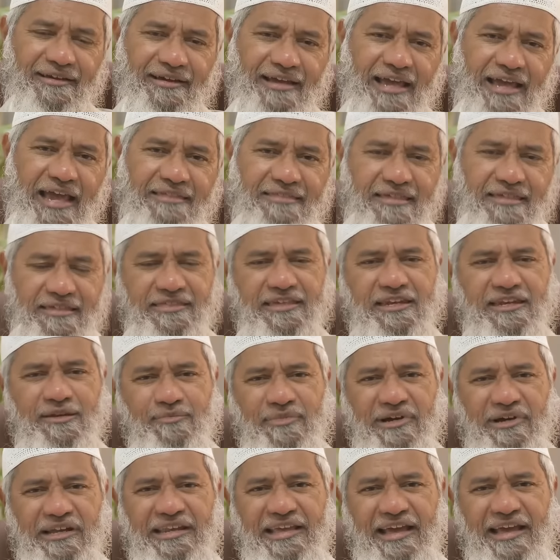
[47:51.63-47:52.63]
As I said
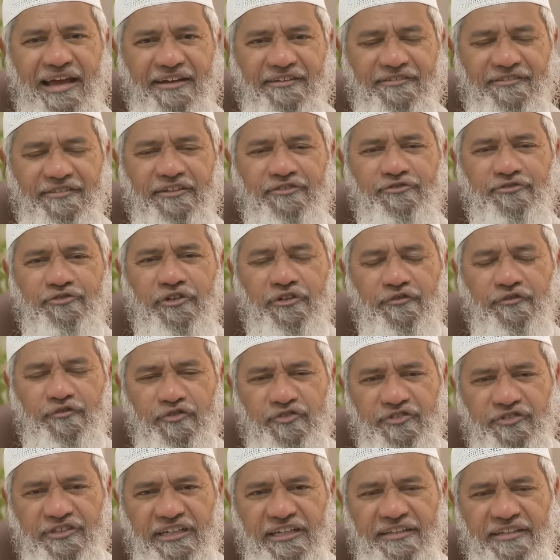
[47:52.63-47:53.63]
earlier in Surah
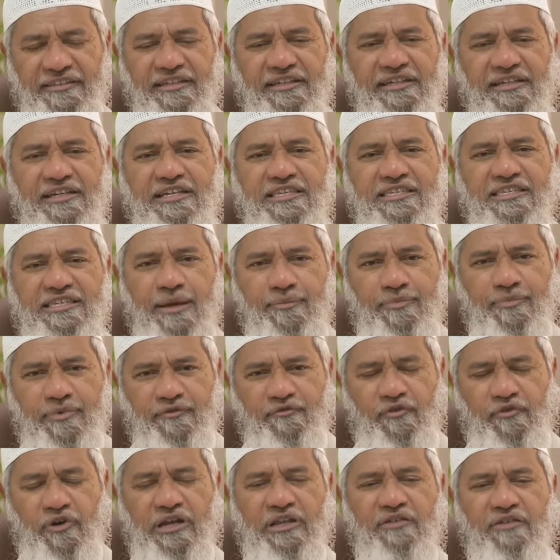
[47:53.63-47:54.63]
Fusilat,
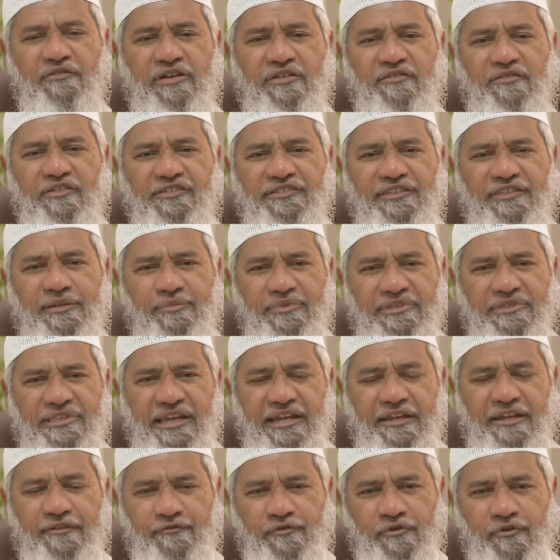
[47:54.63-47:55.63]
chapter 41, verse number
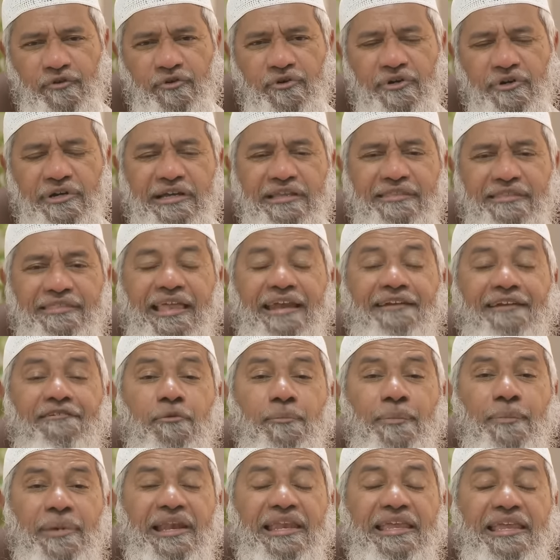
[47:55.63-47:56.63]
34, that
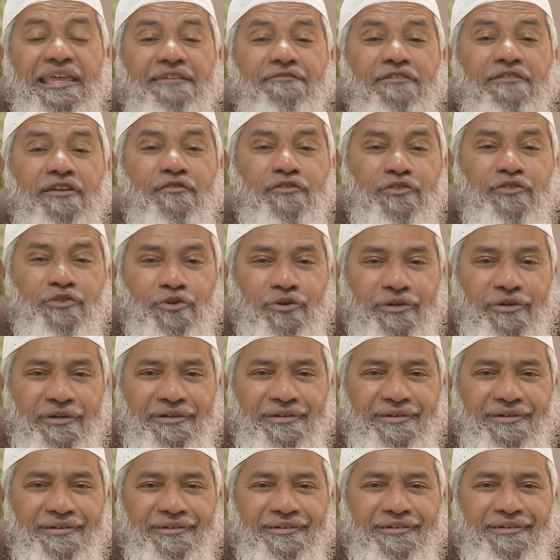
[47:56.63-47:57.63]
repel evil with good.
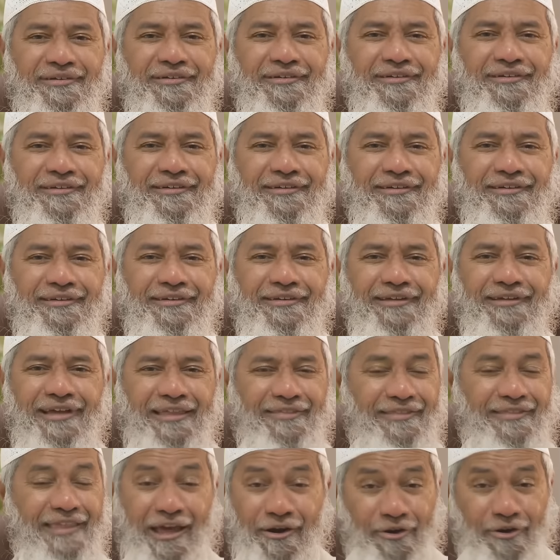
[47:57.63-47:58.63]

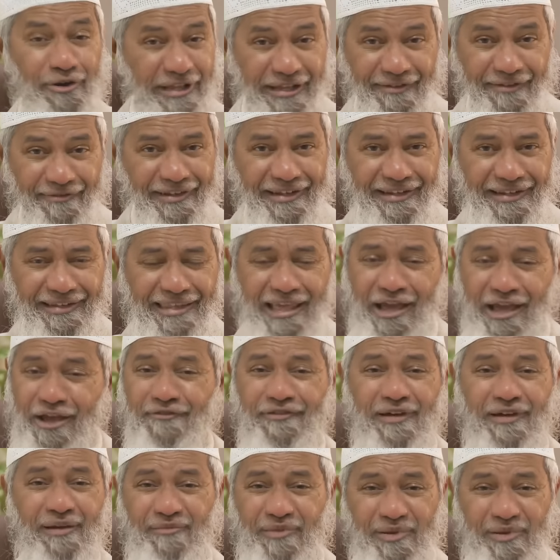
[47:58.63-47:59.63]
They are not evil, they are
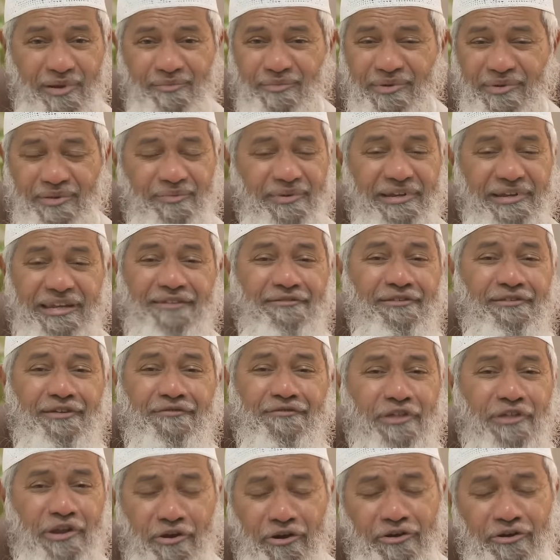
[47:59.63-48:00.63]
your family members, but even
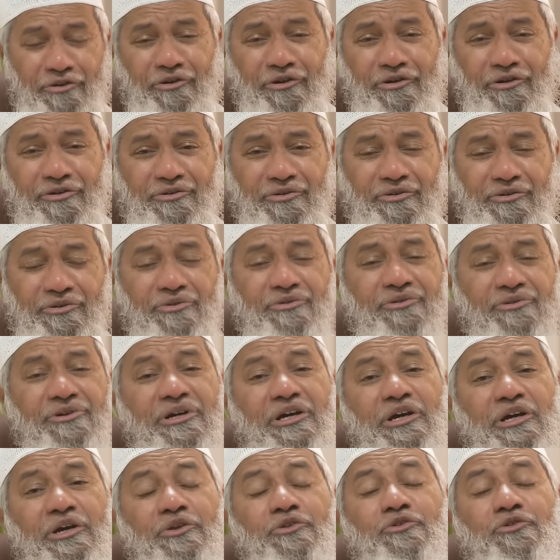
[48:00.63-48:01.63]
if they're not good to
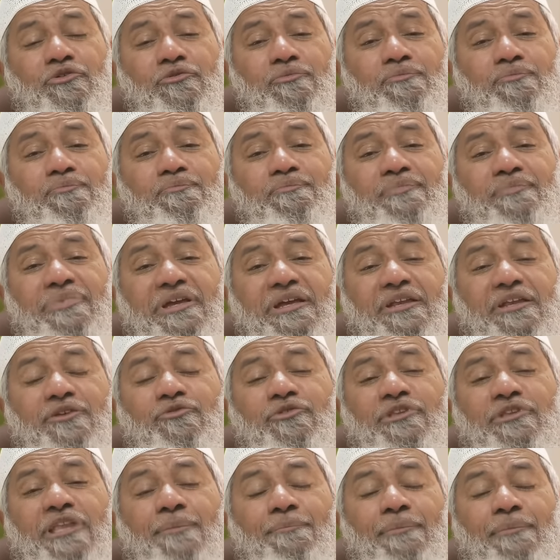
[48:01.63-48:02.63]
you, you be
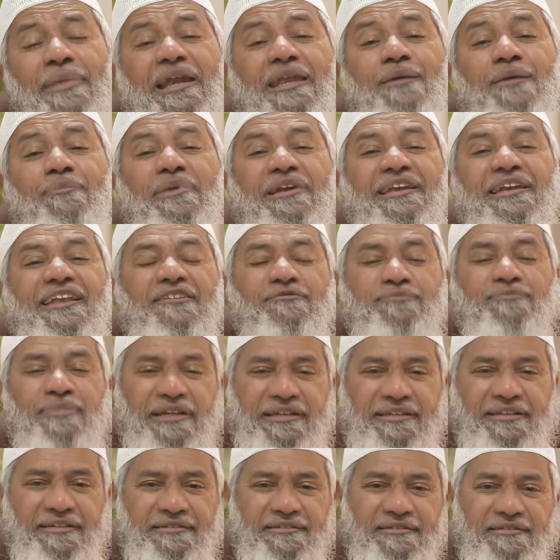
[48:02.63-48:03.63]
to them multiple times
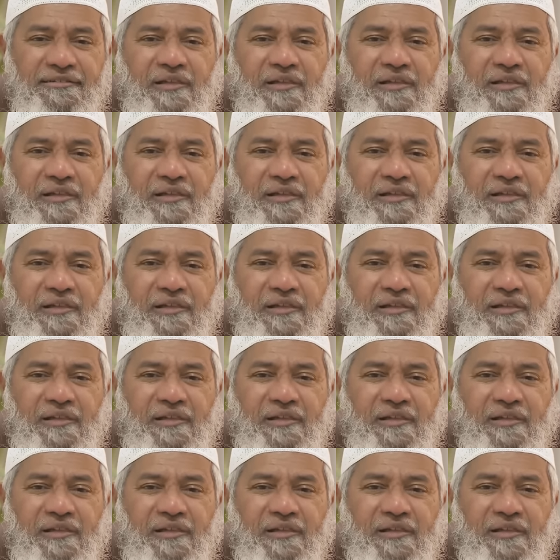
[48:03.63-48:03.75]
better.